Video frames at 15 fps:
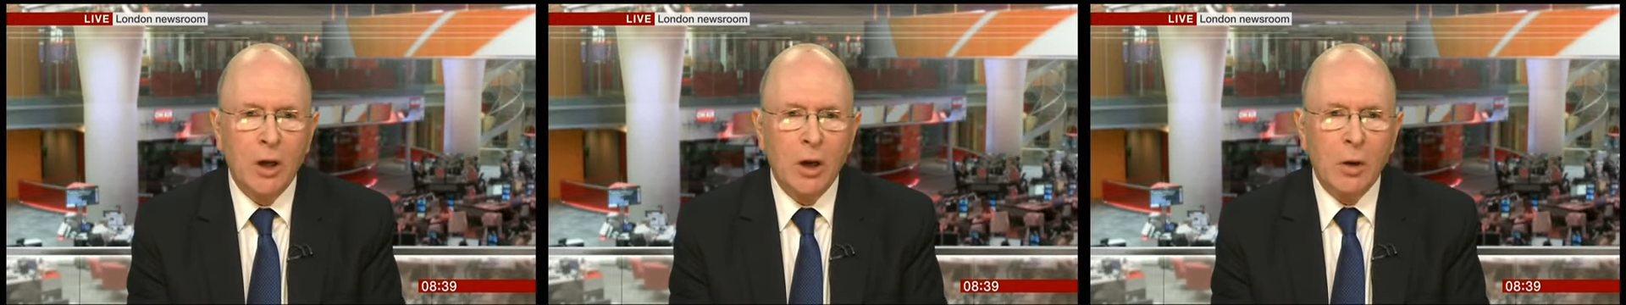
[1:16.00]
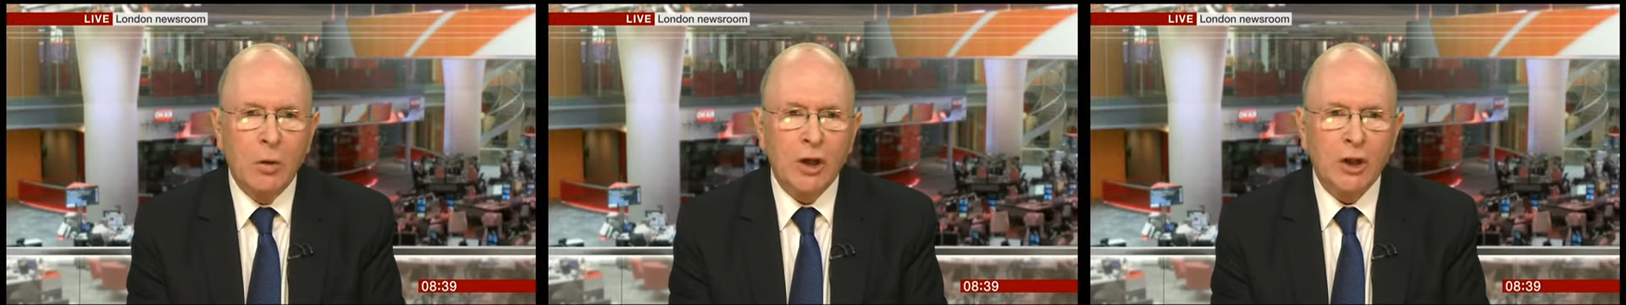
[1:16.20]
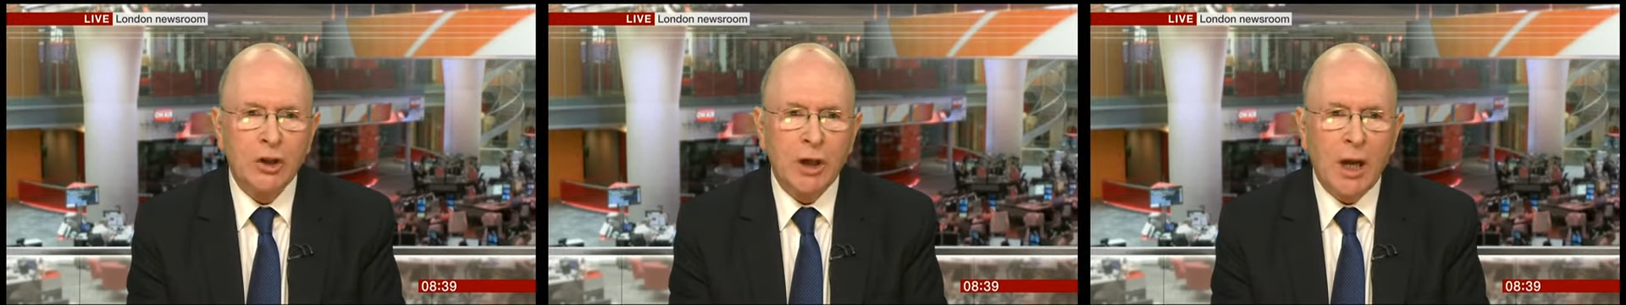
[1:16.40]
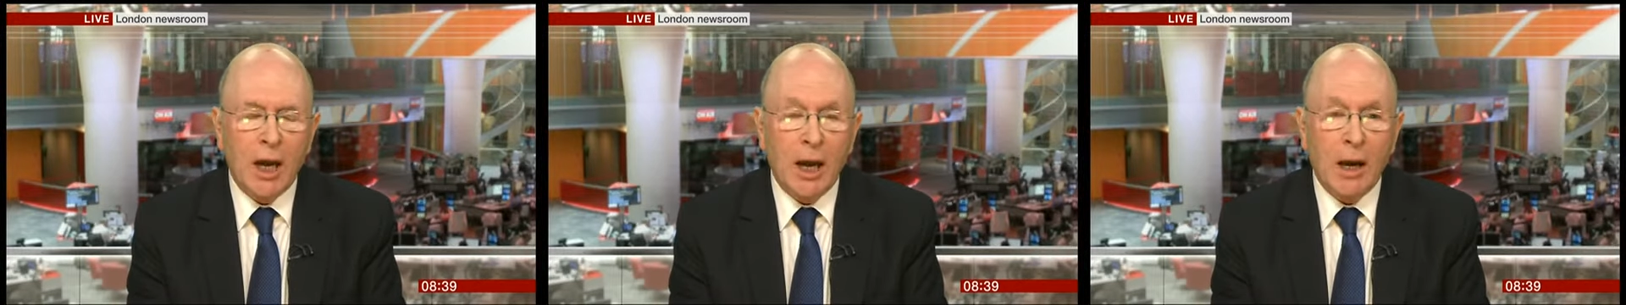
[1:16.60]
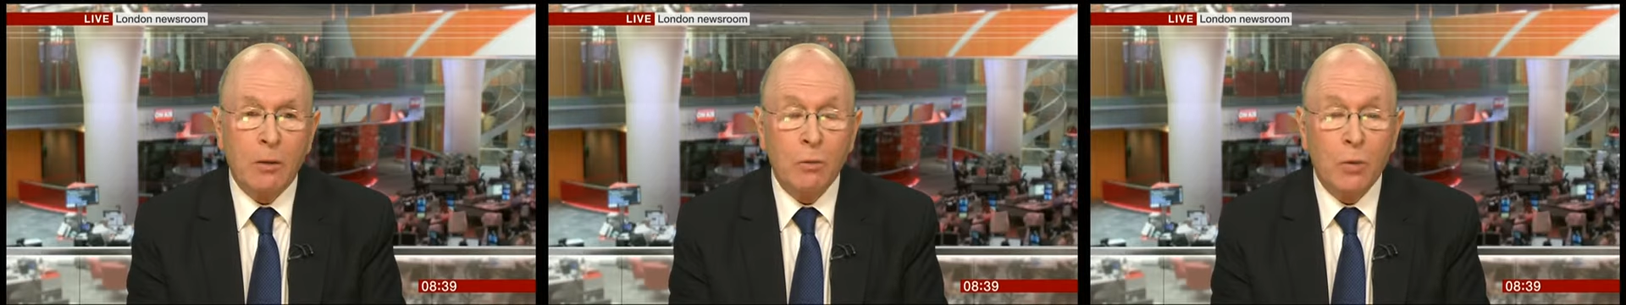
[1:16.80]
which
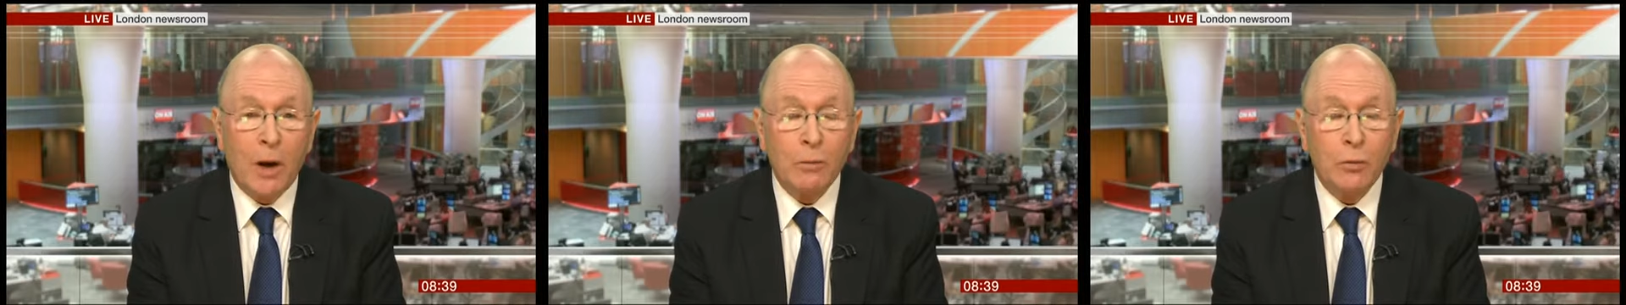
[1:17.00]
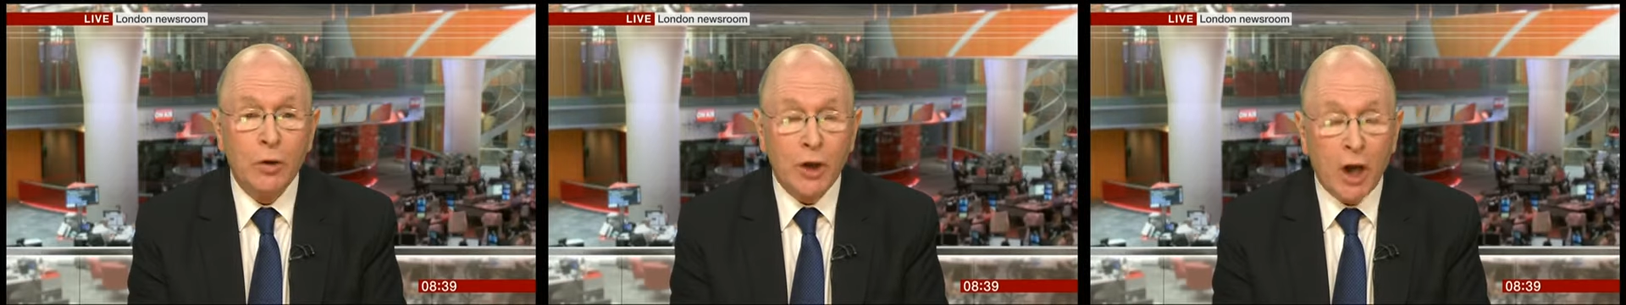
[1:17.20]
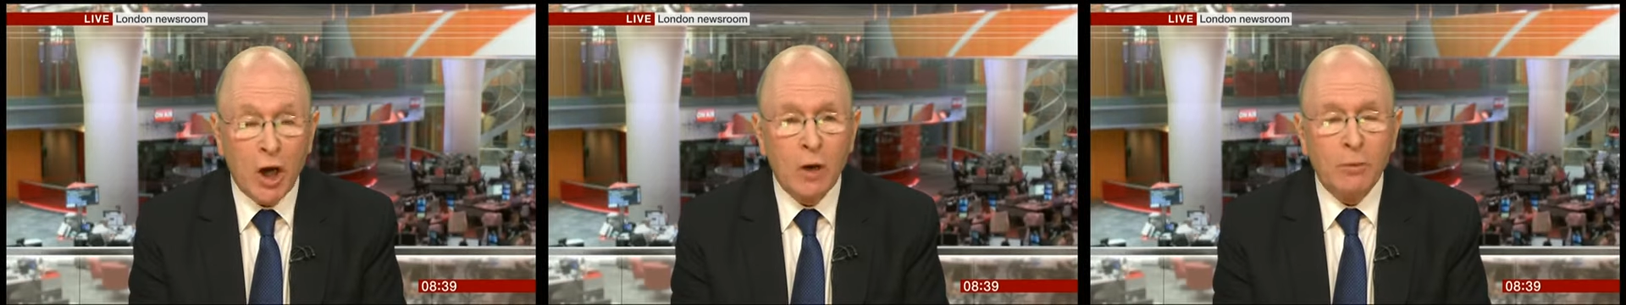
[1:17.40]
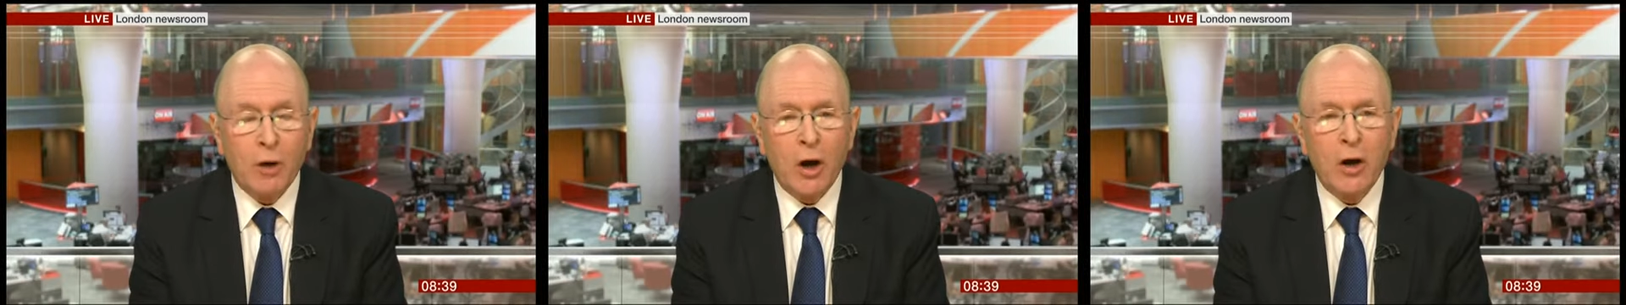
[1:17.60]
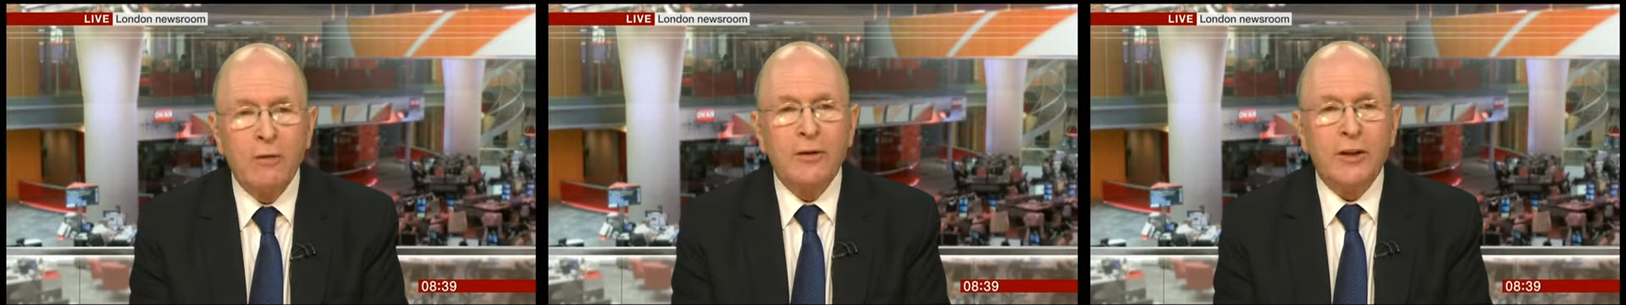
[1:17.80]
one would hope
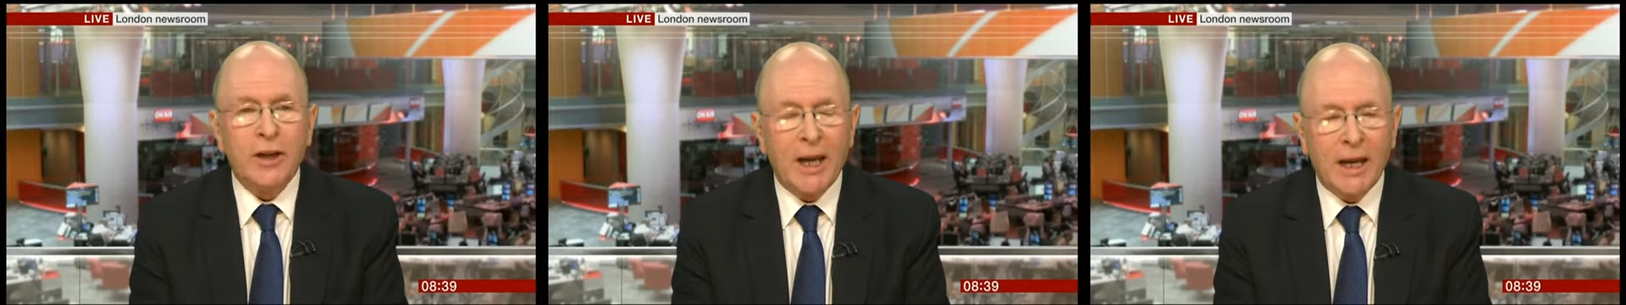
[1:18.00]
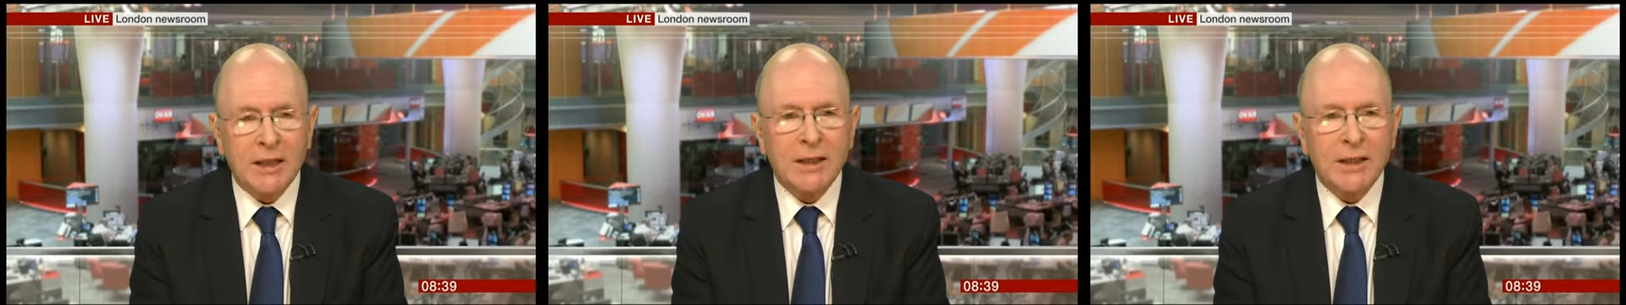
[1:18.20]
over the next